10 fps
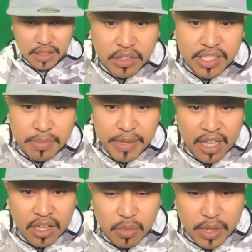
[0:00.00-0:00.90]
year is this,
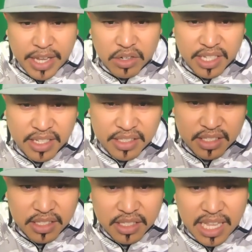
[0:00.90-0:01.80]
Miguel? What year is this?
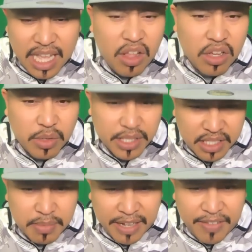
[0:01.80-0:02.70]
How long ago
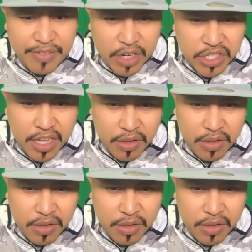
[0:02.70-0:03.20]
was this? Like five years ago?